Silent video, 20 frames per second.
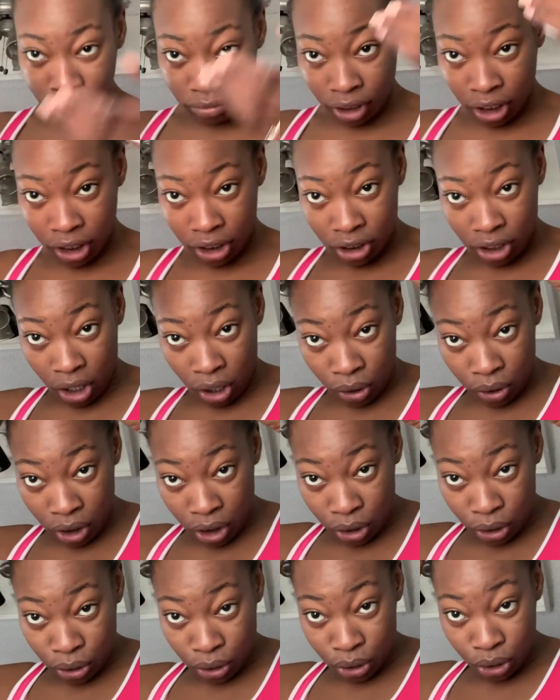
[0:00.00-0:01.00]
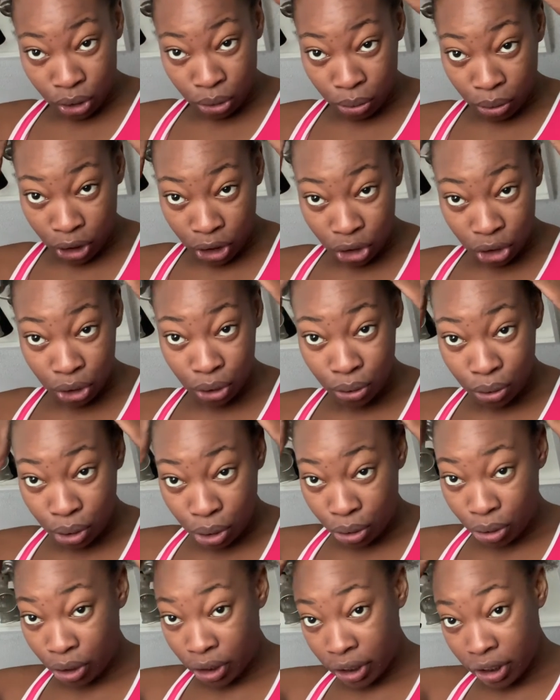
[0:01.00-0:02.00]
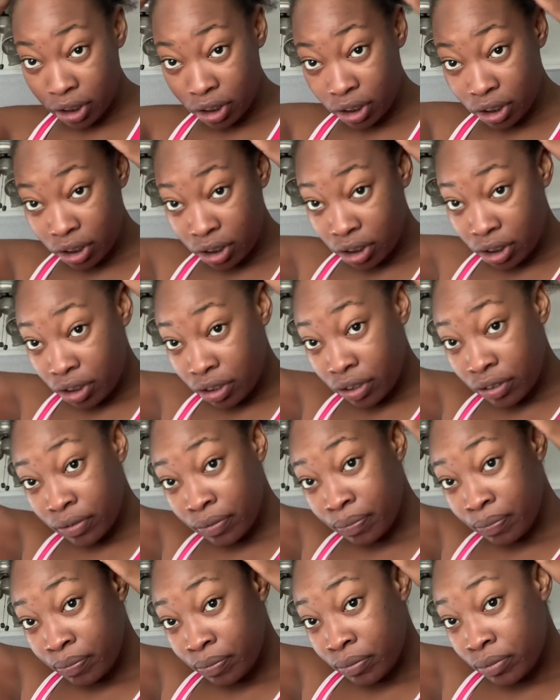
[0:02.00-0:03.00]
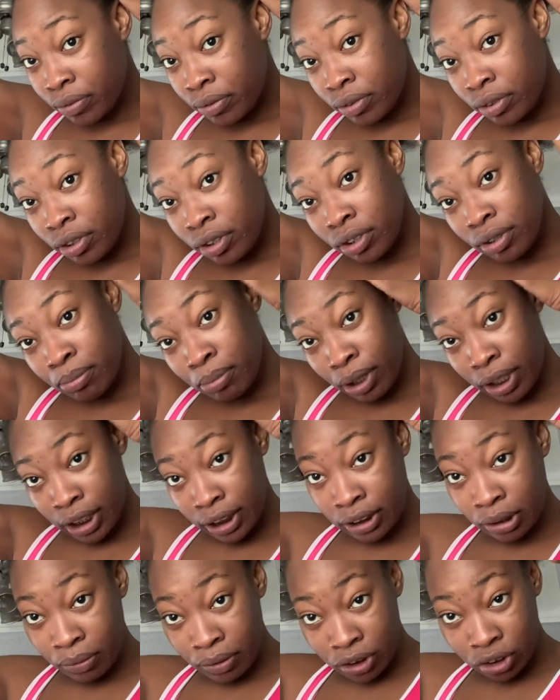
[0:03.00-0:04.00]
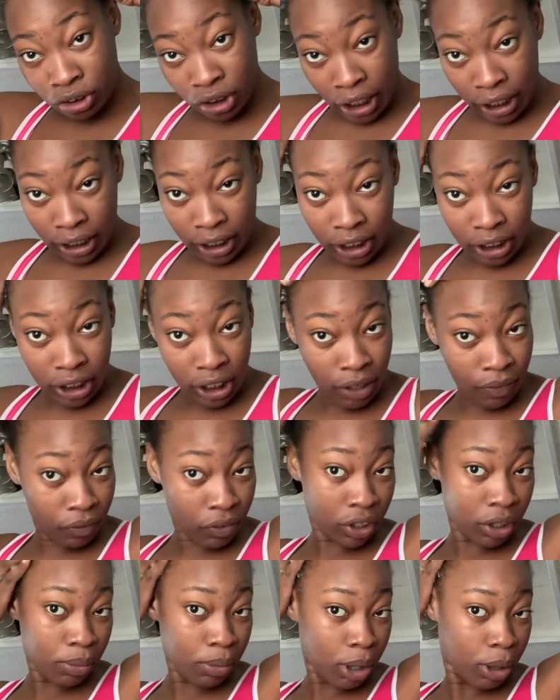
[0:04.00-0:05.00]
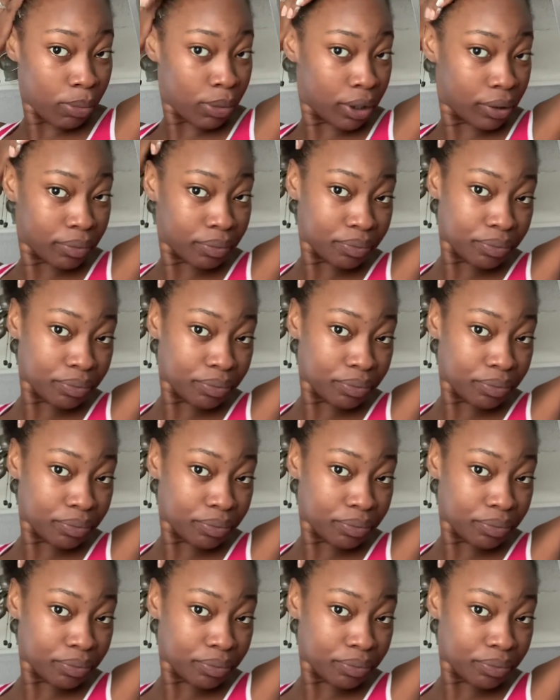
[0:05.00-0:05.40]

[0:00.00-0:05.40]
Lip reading: And don't lose what you're doing because of what you got to get done for the moment.